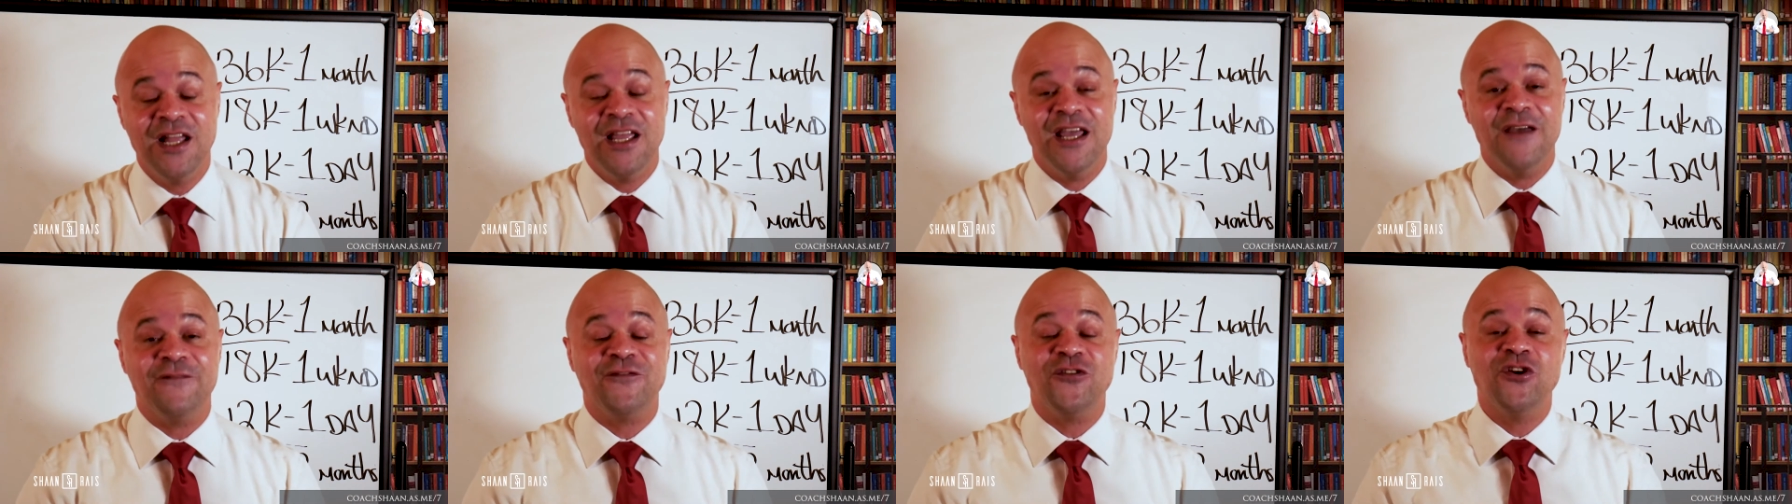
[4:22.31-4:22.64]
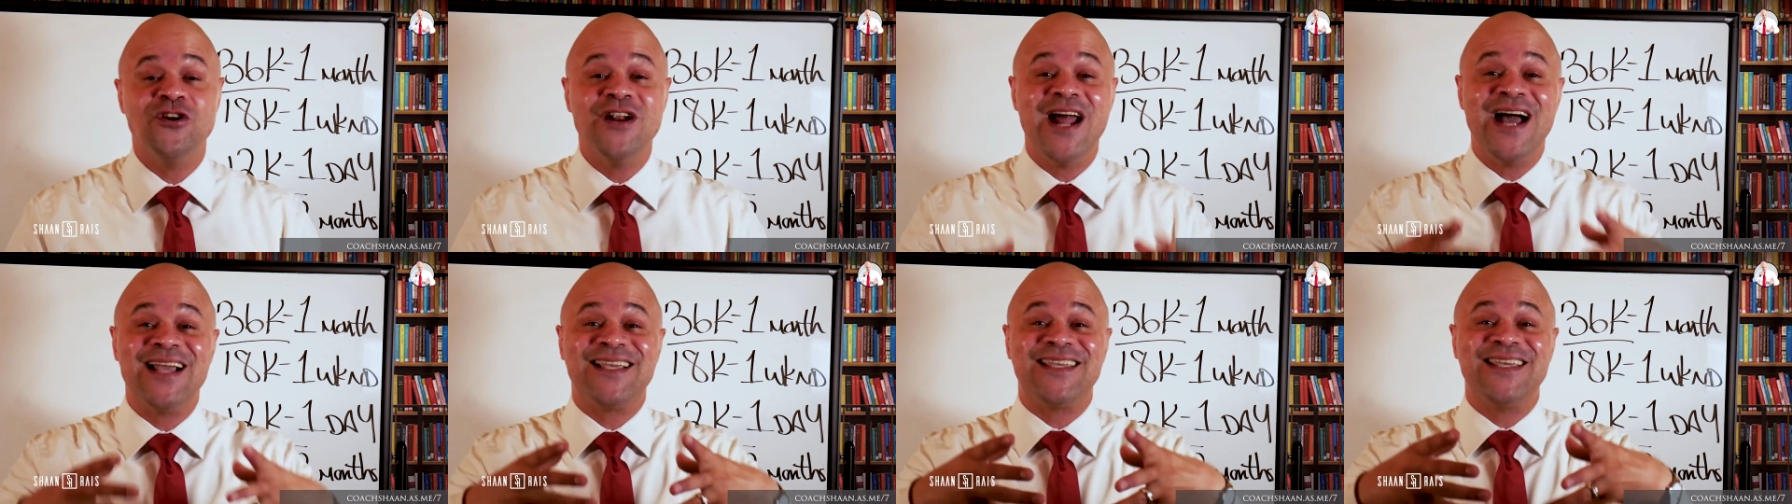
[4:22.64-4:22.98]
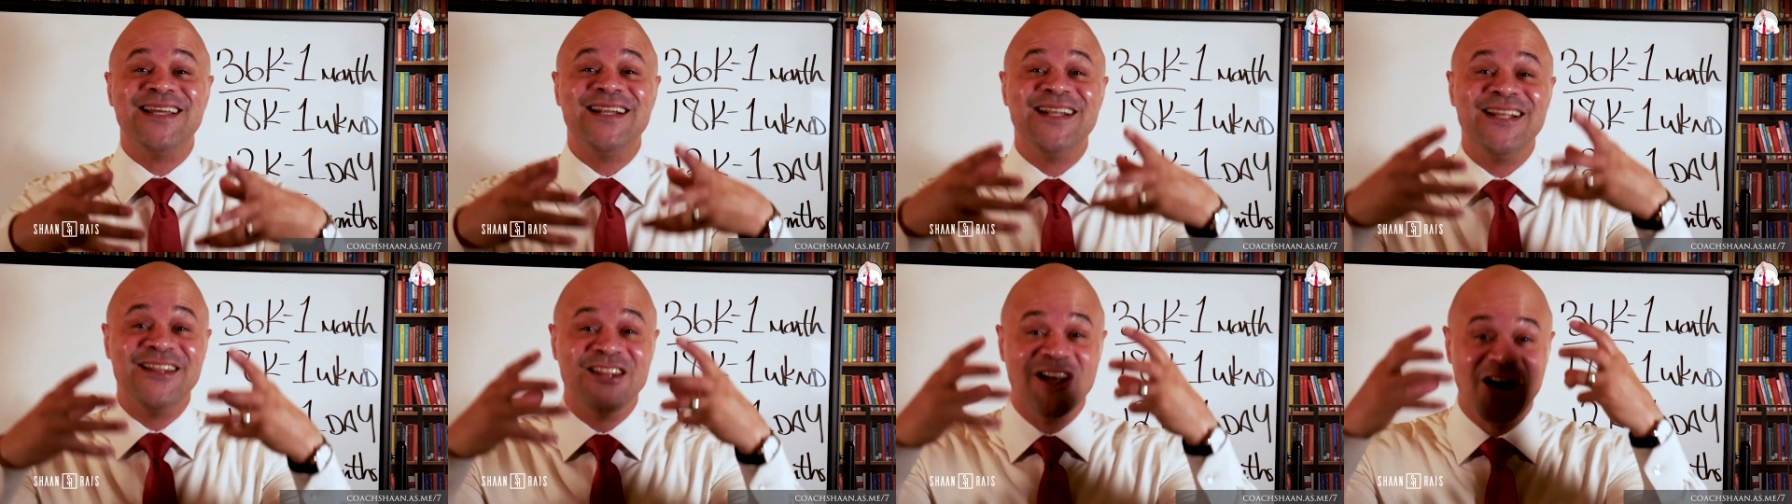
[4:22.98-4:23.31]
if you're not
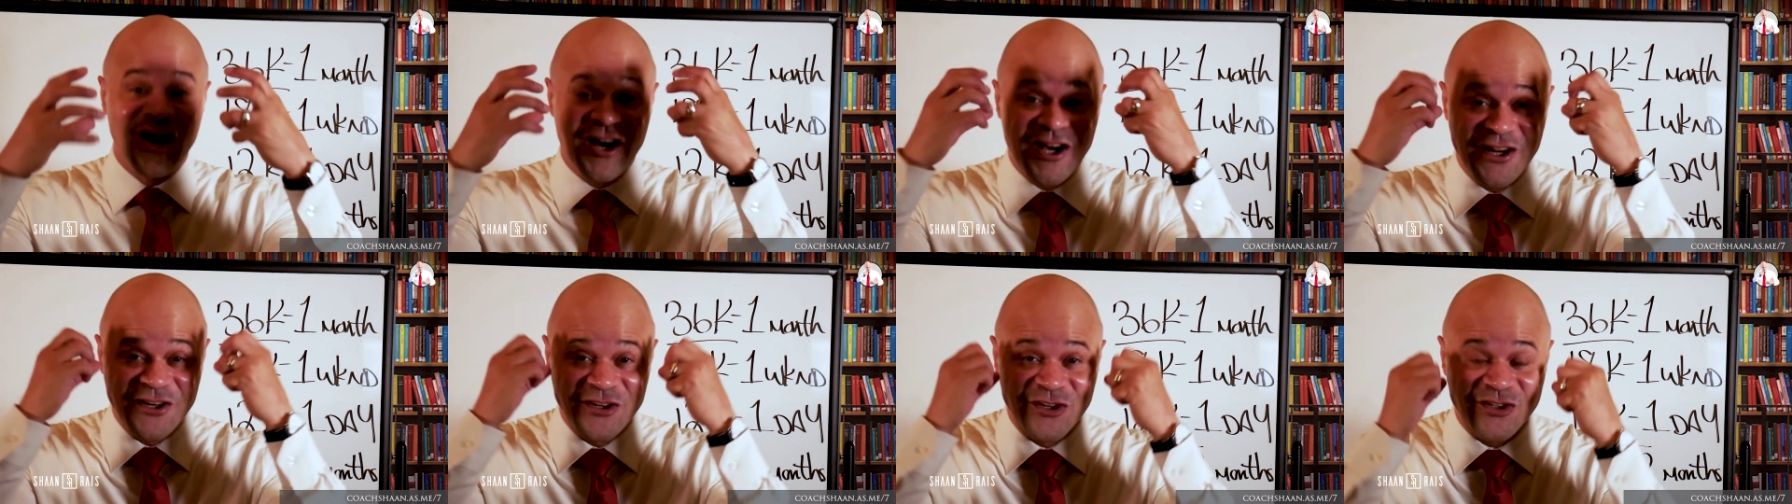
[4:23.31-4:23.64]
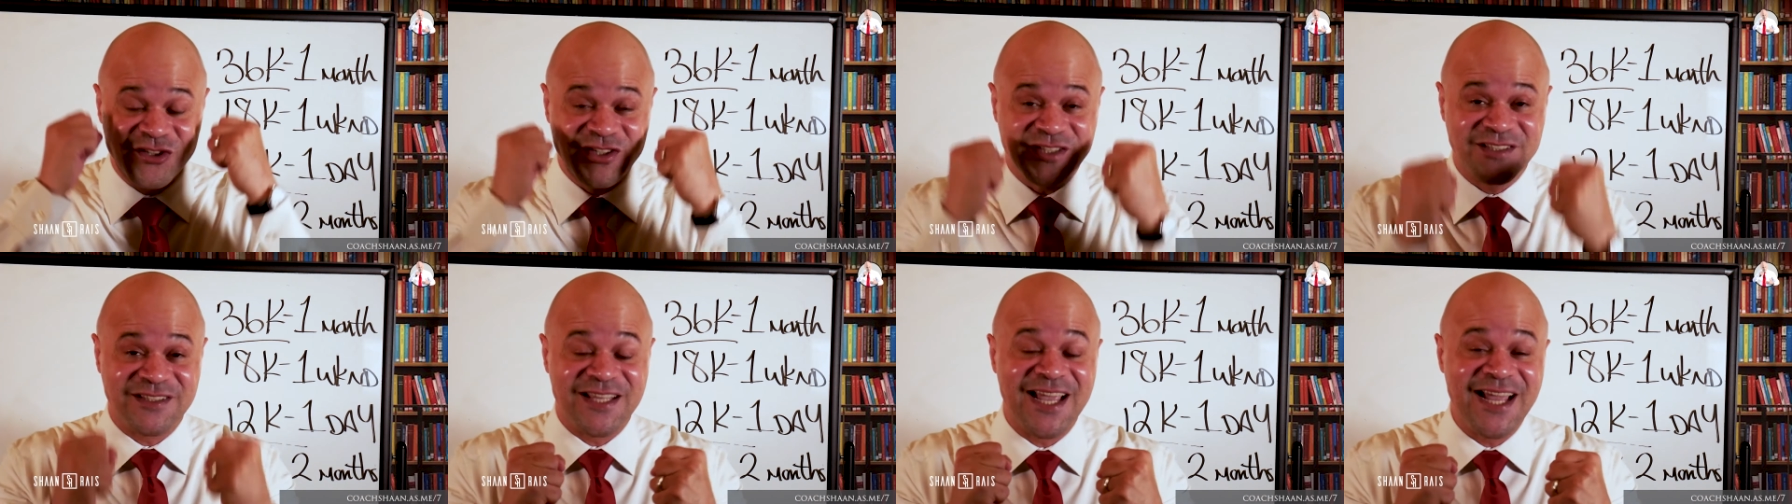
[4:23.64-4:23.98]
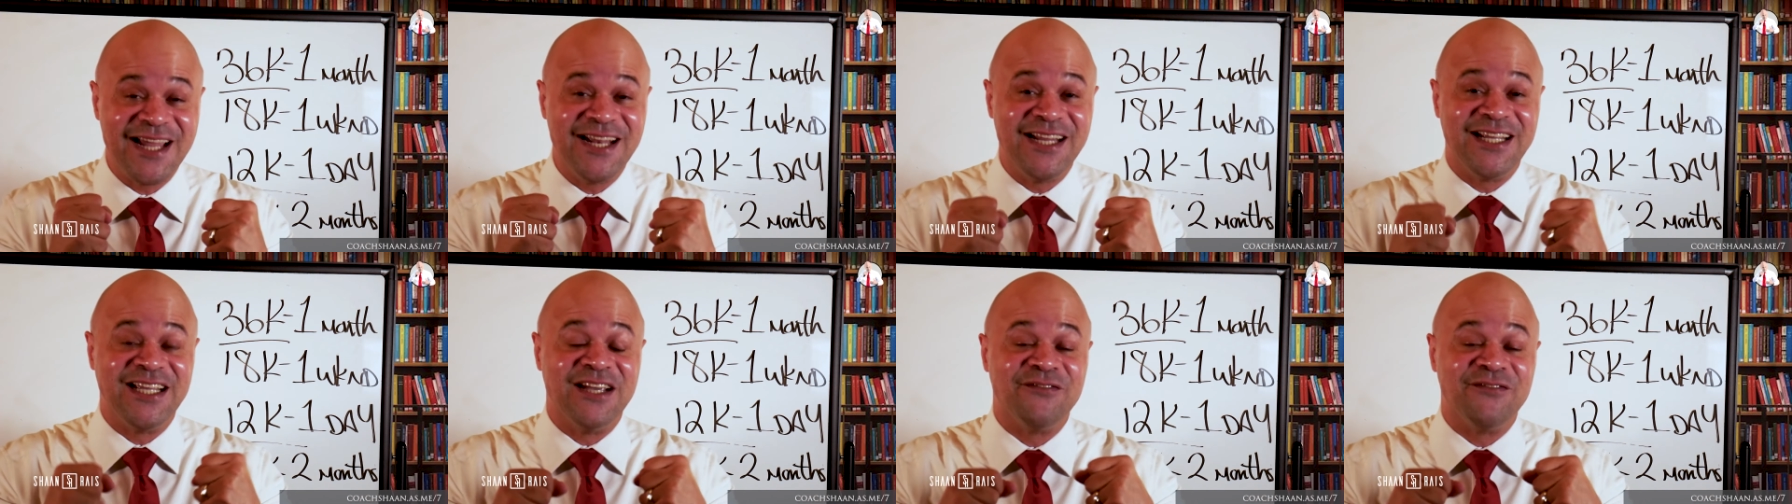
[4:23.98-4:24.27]
getting the understanding,